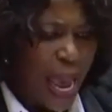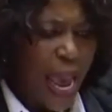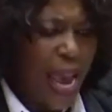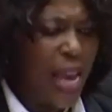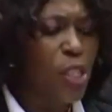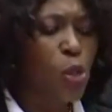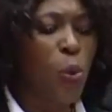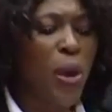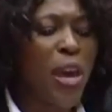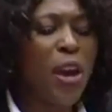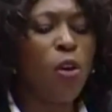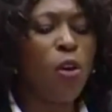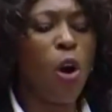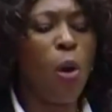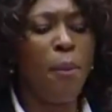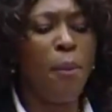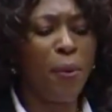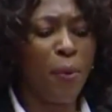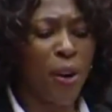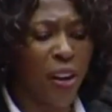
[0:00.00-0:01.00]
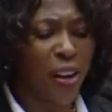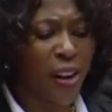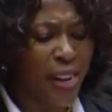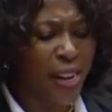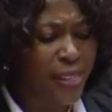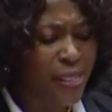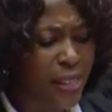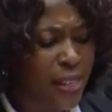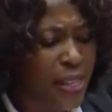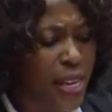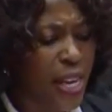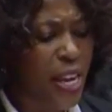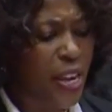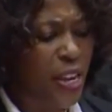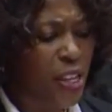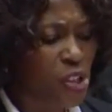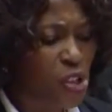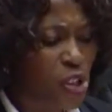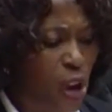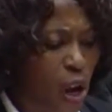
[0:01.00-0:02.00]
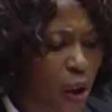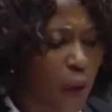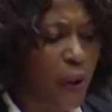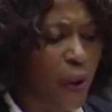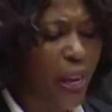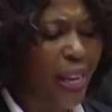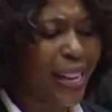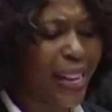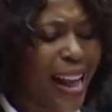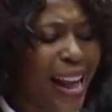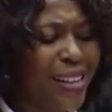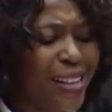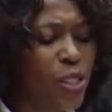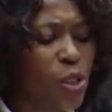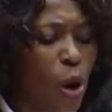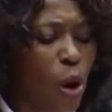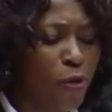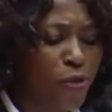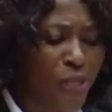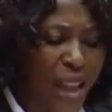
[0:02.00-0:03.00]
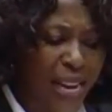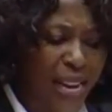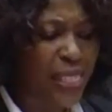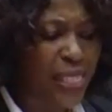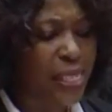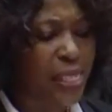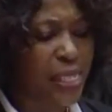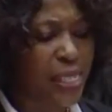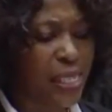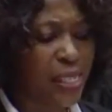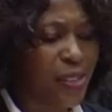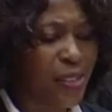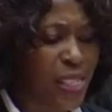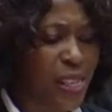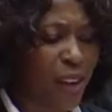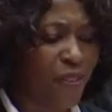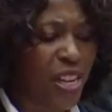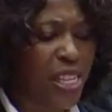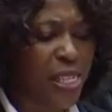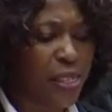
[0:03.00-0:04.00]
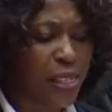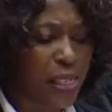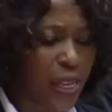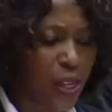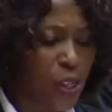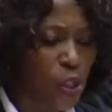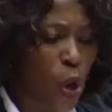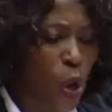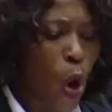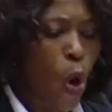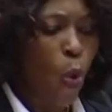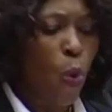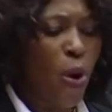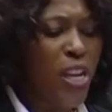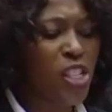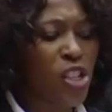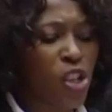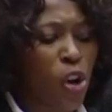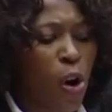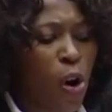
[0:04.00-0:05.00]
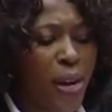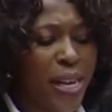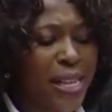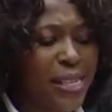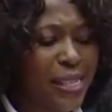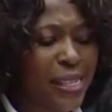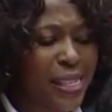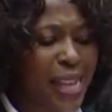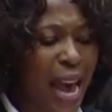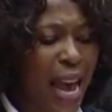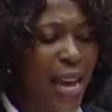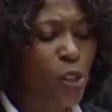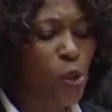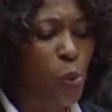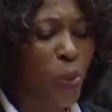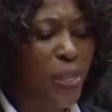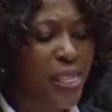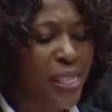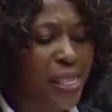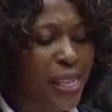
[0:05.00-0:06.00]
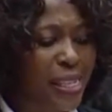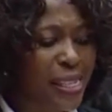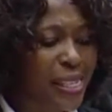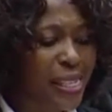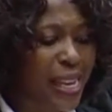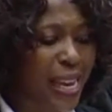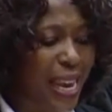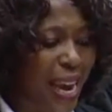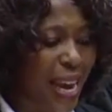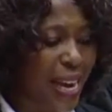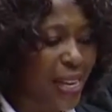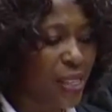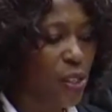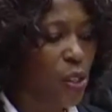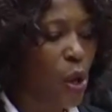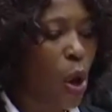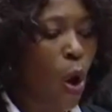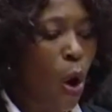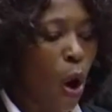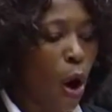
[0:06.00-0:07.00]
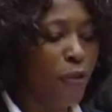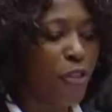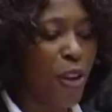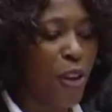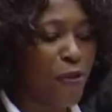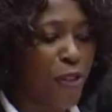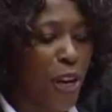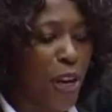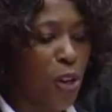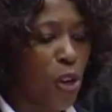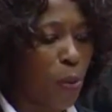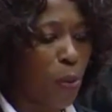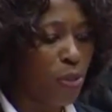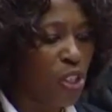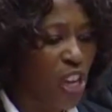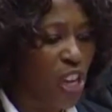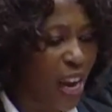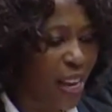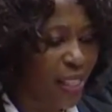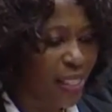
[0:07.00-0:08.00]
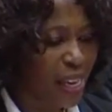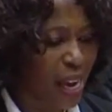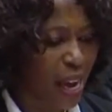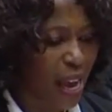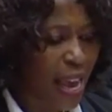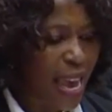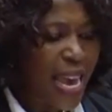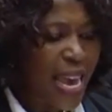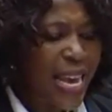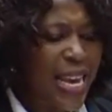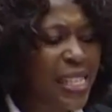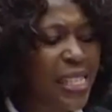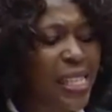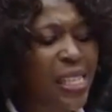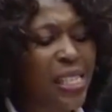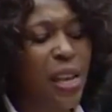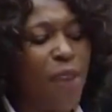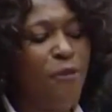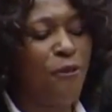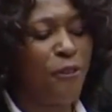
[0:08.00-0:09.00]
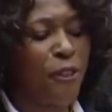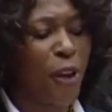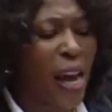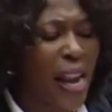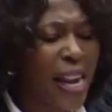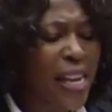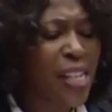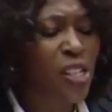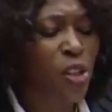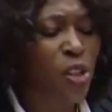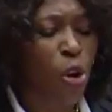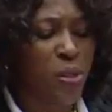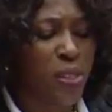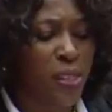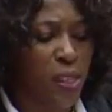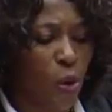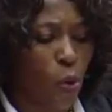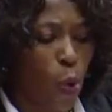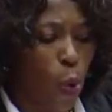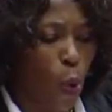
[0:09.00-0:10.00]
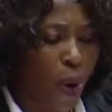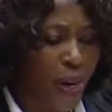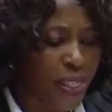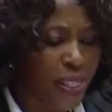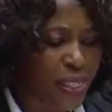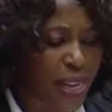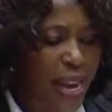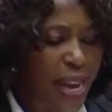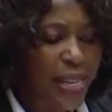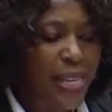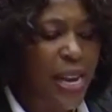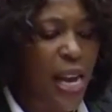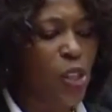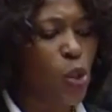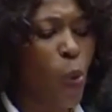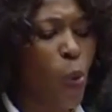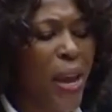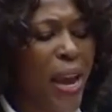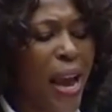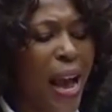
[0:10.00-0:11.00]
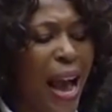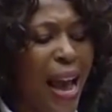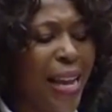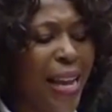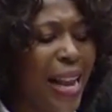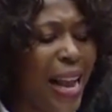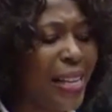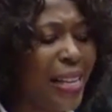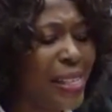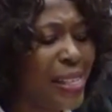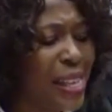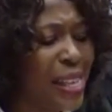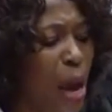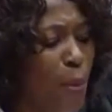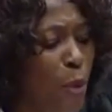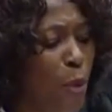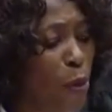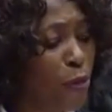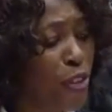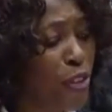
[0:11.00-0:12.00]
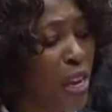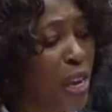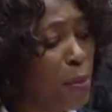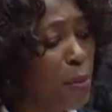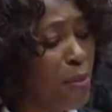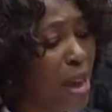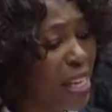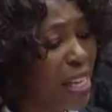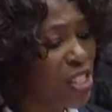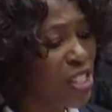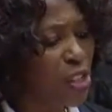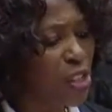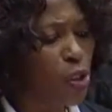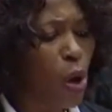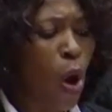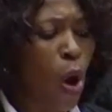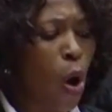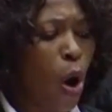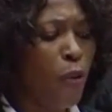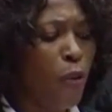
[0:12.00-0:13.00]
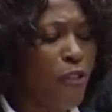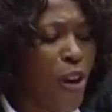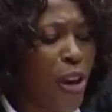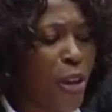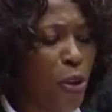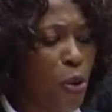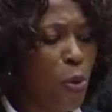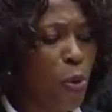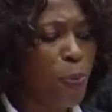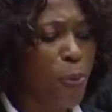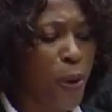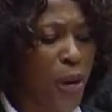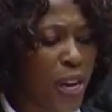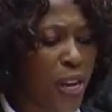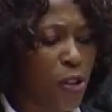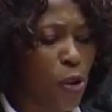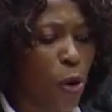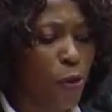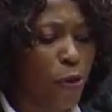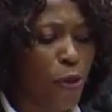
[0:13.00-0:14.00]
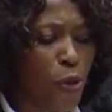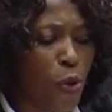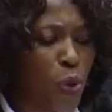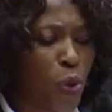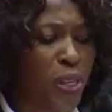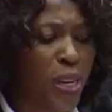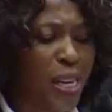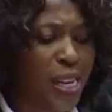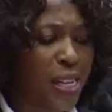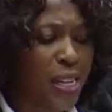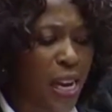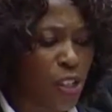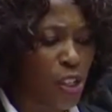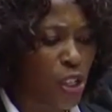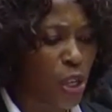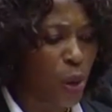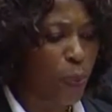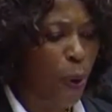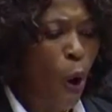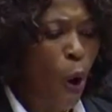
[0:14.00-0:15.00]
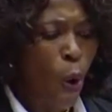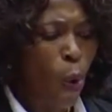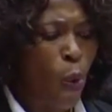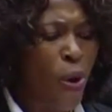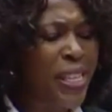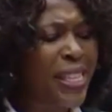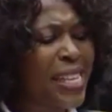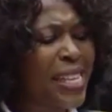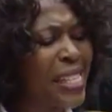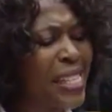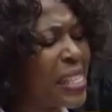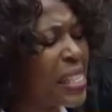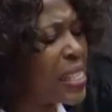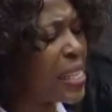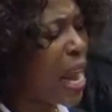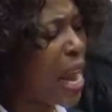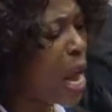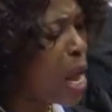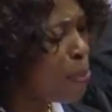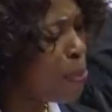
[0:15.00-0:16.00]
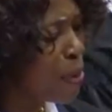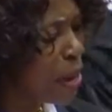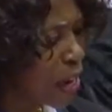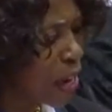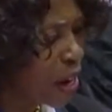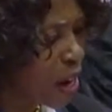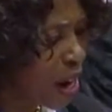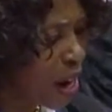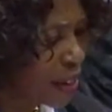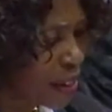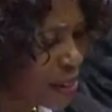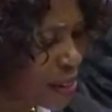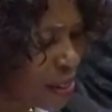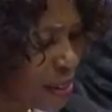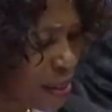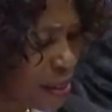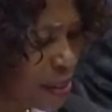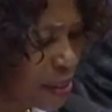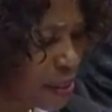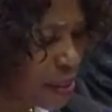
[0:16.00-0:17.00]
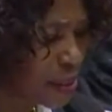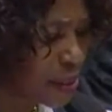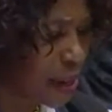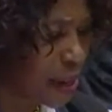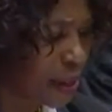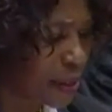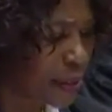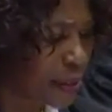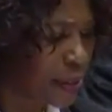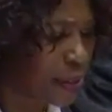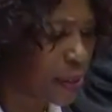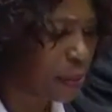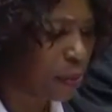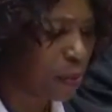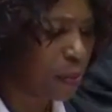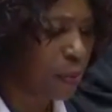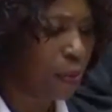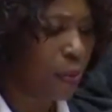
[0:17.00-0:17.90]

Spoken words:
As we commemorate the historic class of 1976, which coincides with 60 years of the Freedom Charter, it is of girl's consequence that we highlight some of the emergence of a new breed of youth leadership with disturbing characteristics.